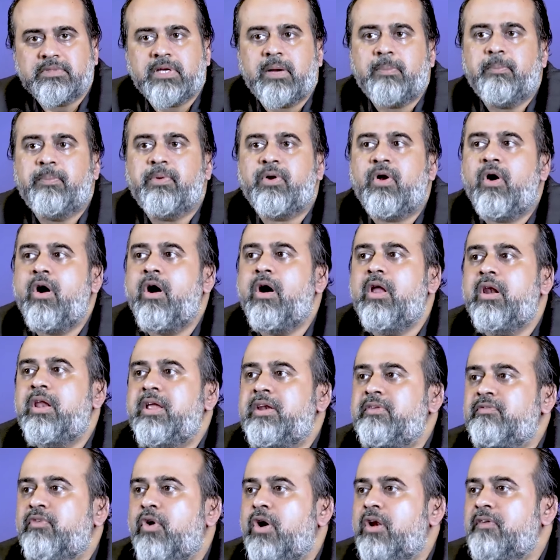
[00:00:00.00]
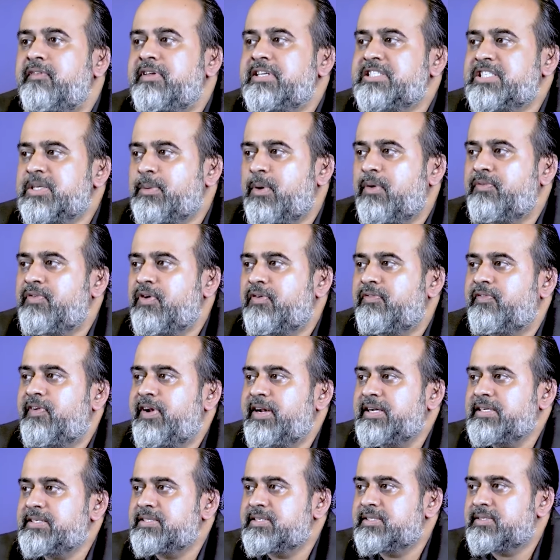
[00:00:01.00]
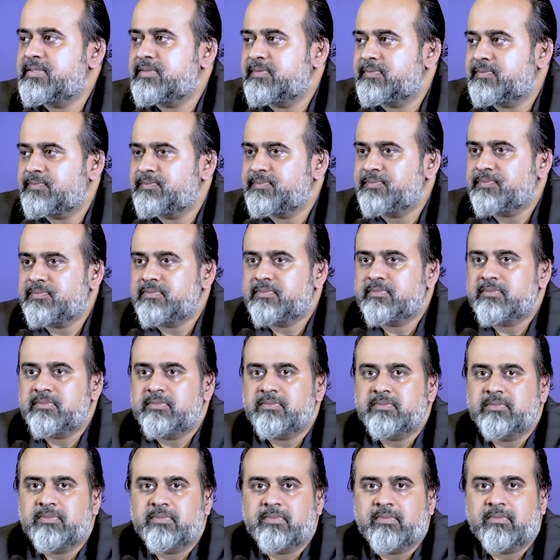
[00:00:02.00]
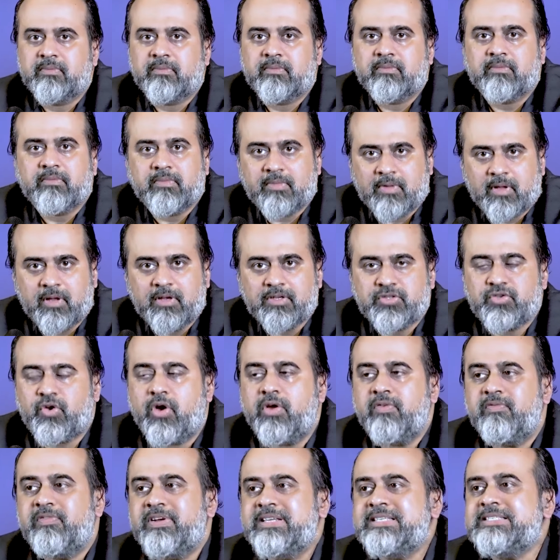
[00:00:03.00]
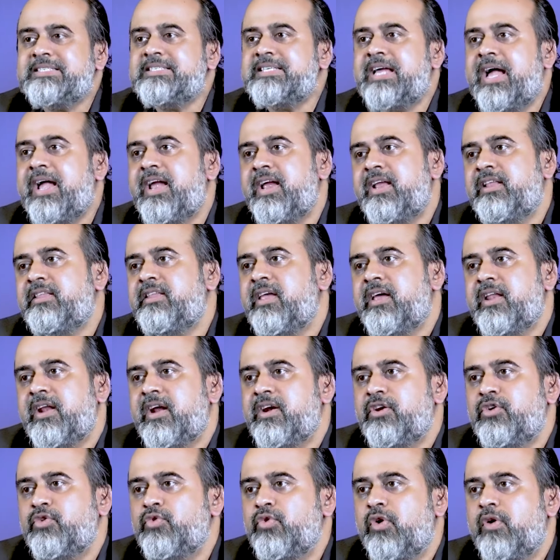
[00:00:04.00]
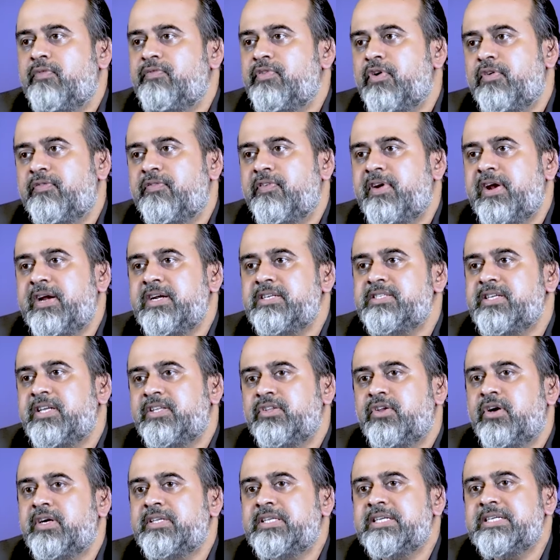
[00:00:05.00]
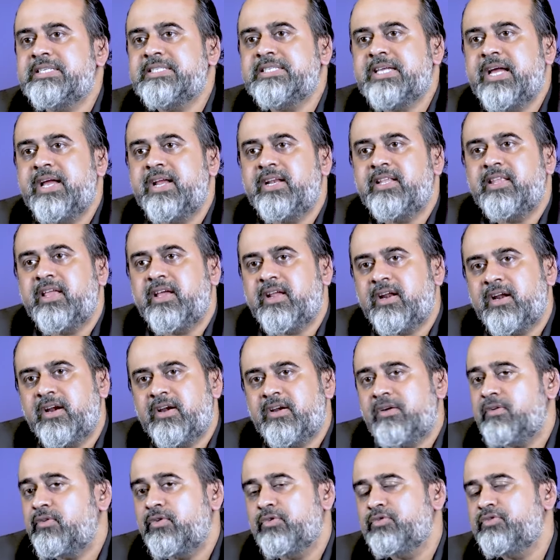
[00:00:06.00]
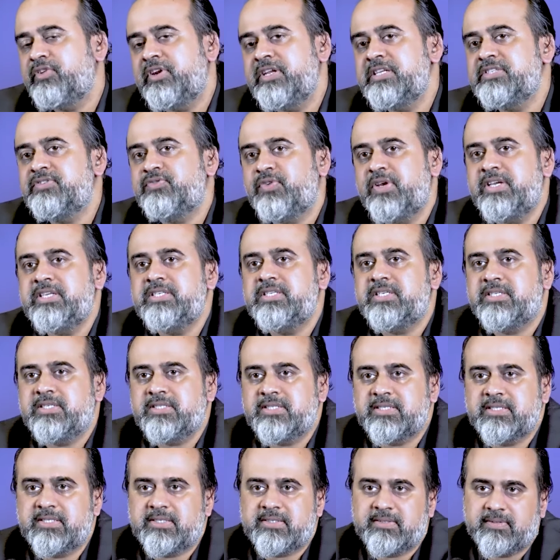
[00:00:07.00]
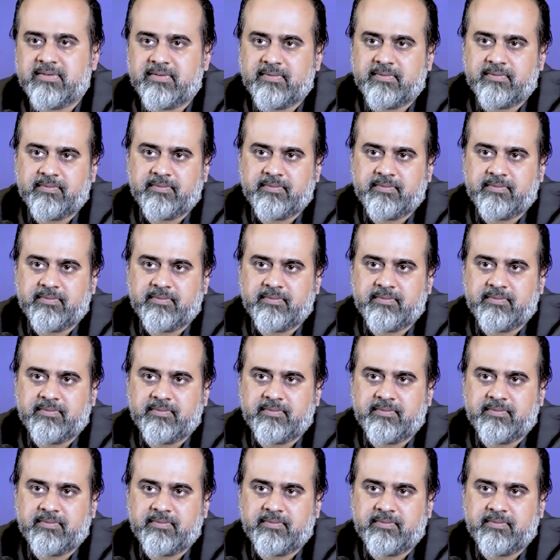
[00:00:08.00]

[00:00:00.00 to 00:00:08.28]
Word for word: a brawl involving some of your friends. So on one side there are 2 of your friends and the other side there are 2-3 strangers.